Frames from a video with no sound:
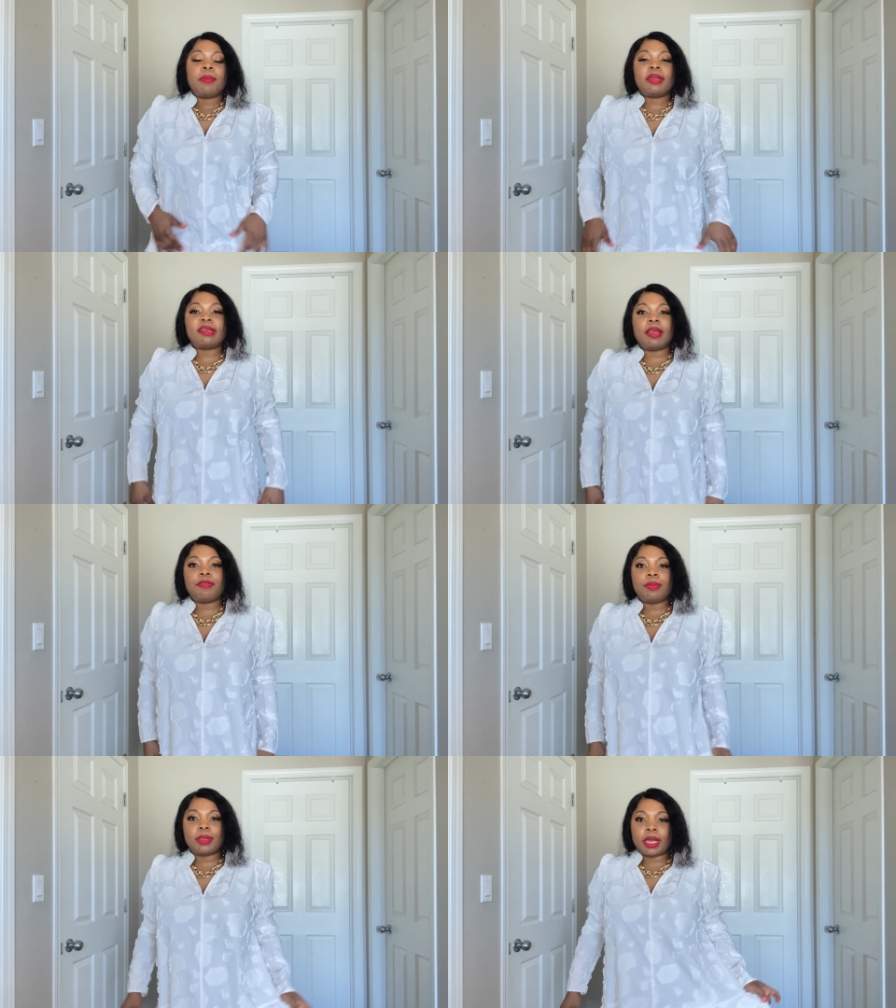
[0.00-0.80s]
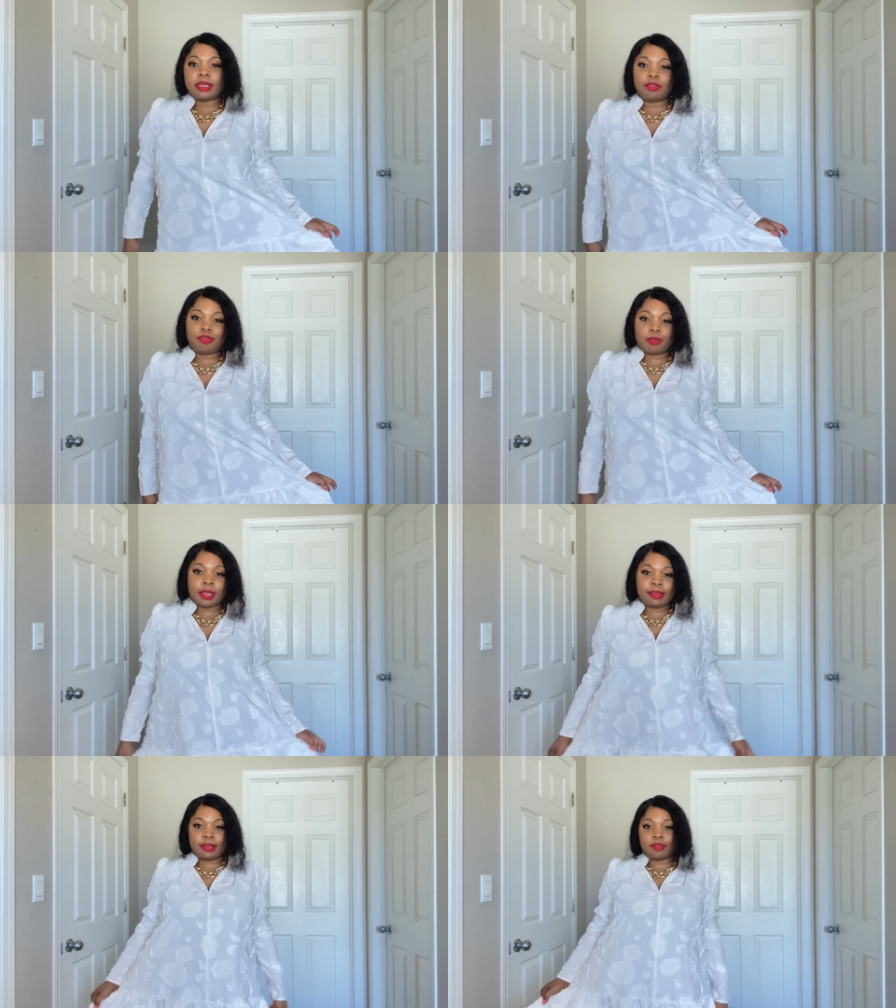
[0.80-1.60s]
Aside from that, the
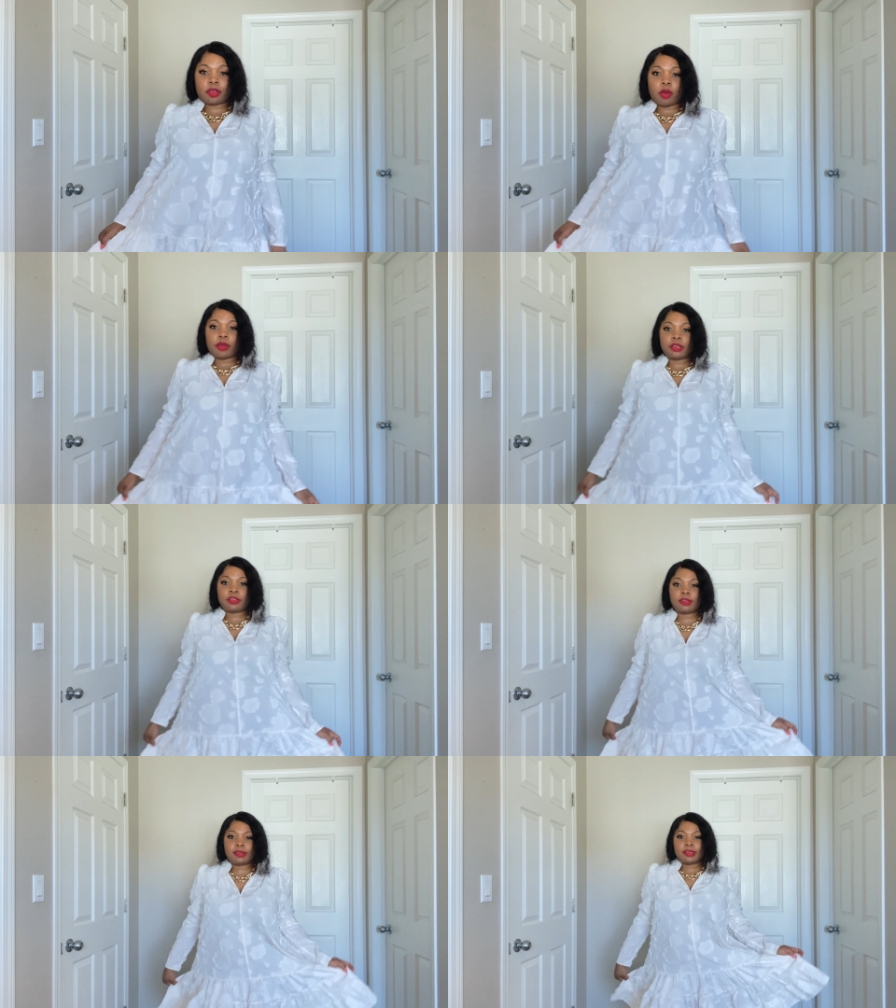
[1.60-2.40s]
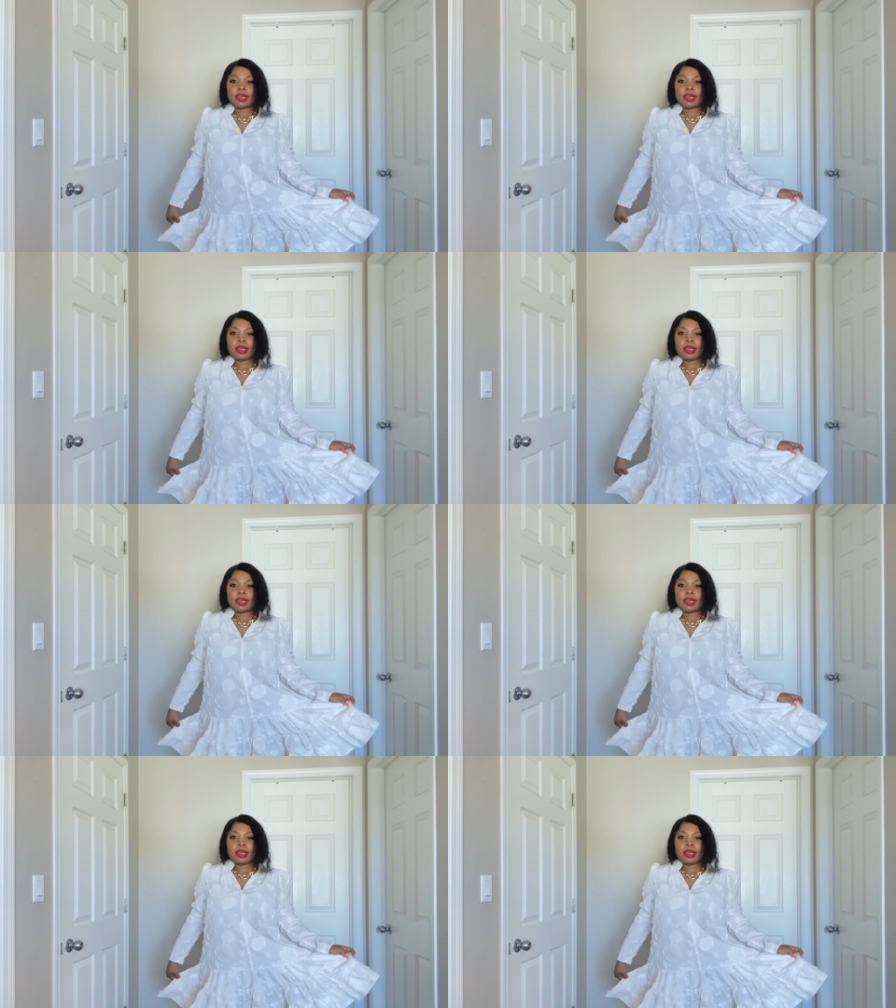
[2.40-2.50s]
dress is gorgeous.